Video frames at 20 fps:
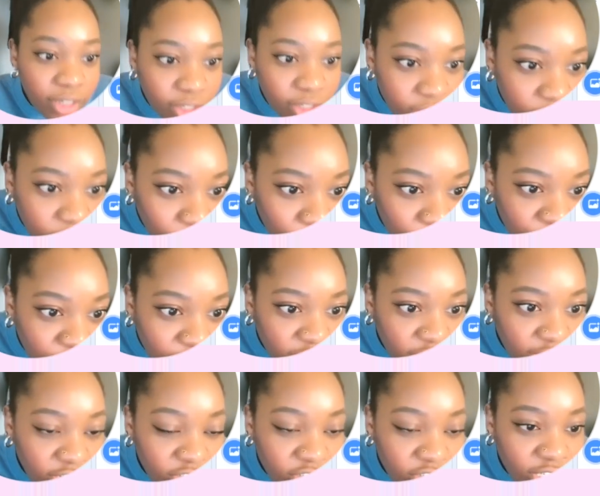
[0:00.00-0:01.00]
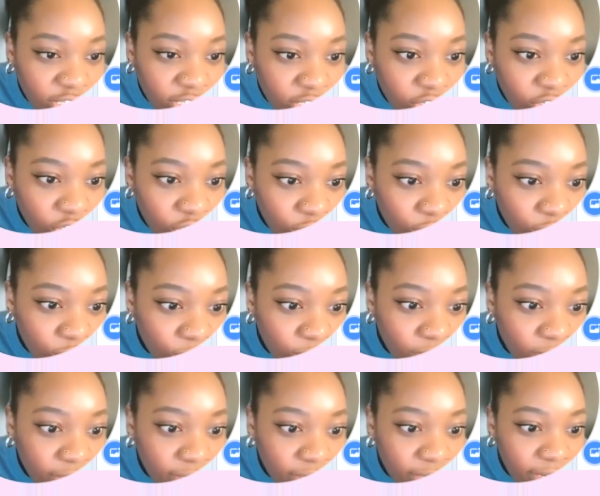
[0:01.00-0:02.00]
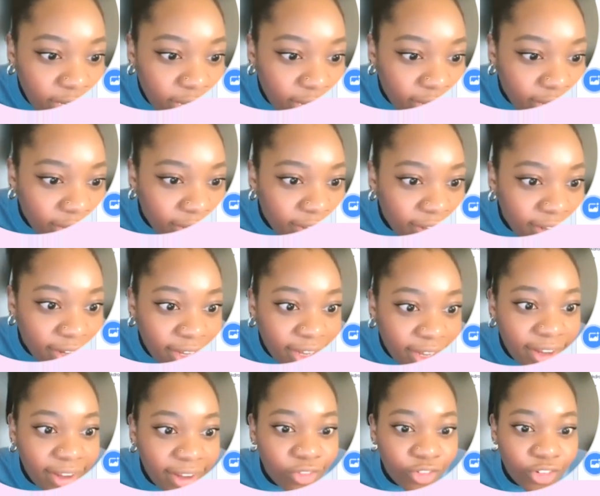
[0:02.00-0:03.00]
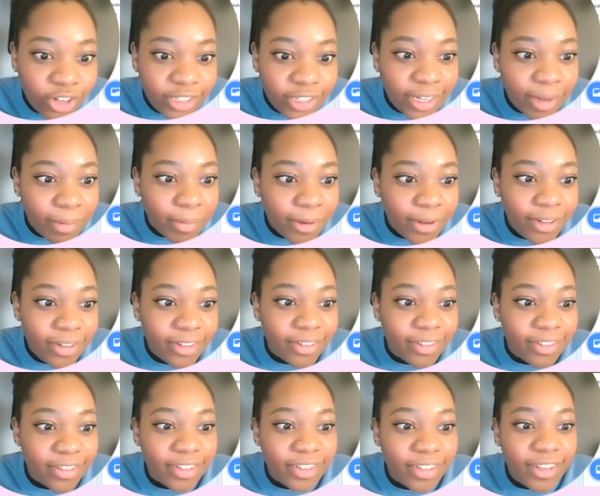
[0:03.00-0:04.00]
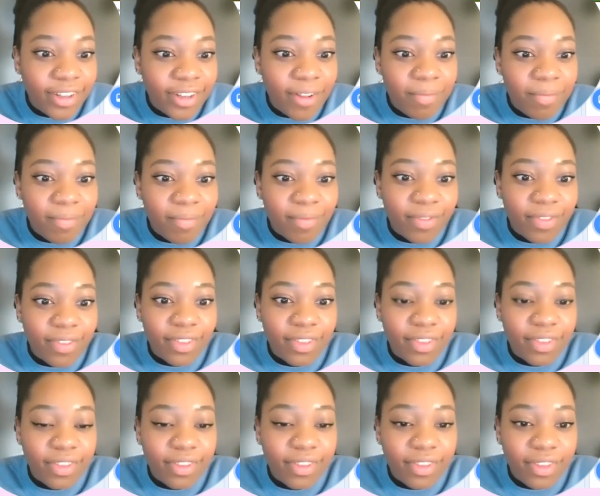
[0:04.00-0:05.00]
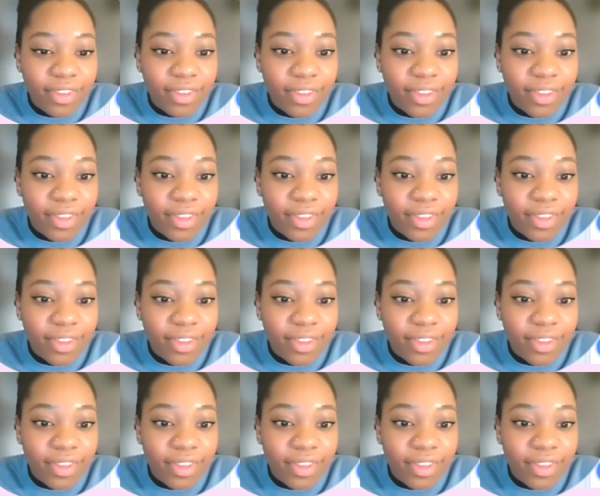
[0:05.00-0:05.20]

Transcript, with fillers: So if I change this to uh, a kitten, for example. Meow.